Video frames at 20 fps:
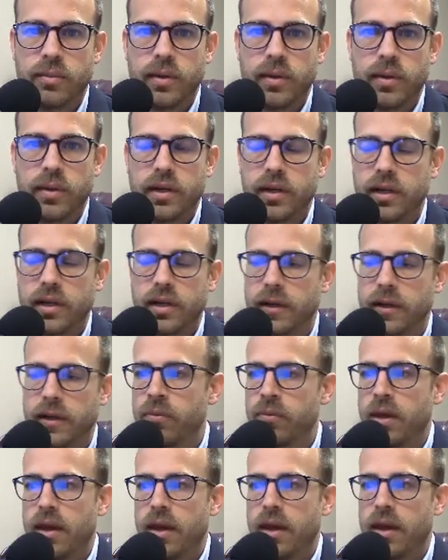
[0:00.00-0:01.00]
And
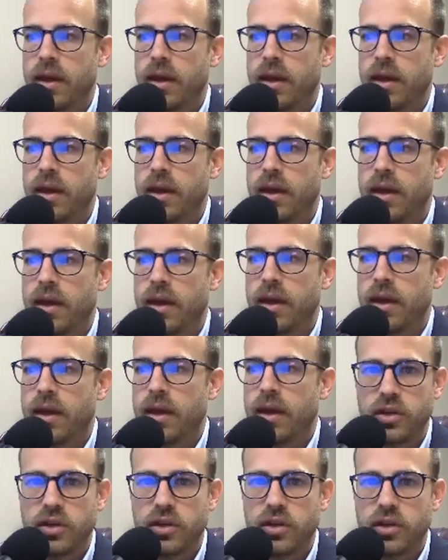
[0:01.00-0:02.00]
if other countries
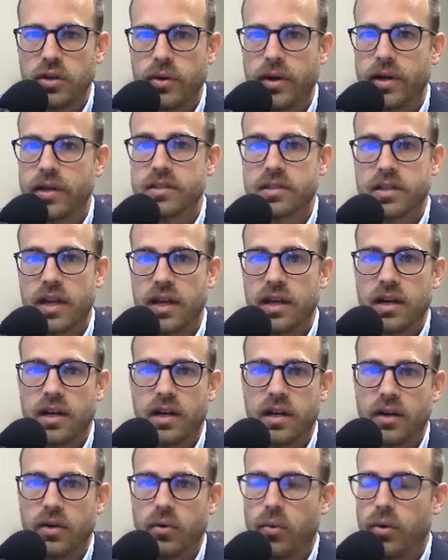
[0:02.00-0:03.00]
like the US,
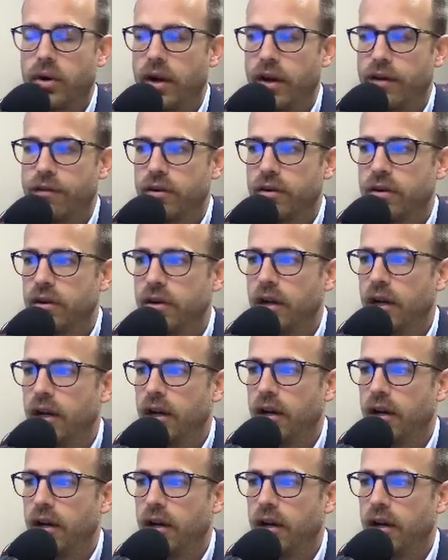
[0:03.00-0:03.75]
Canada, wherever